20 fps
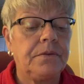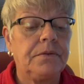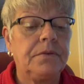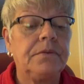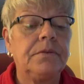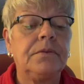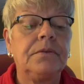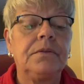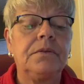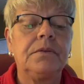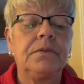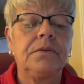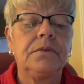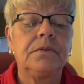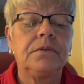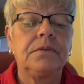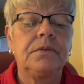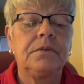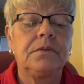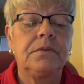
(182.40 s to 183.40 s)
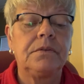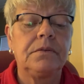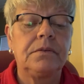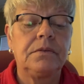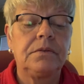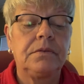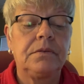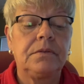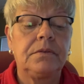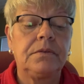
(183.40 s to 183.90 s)

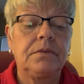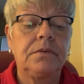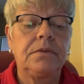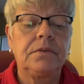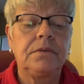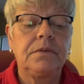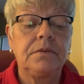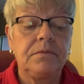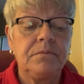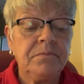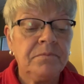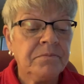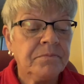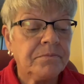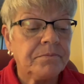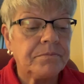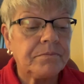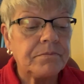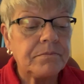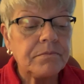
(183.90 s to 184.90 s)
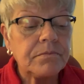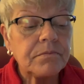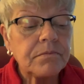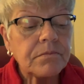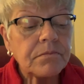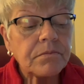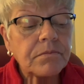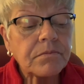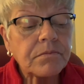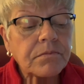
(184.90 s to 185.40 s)
[no speech]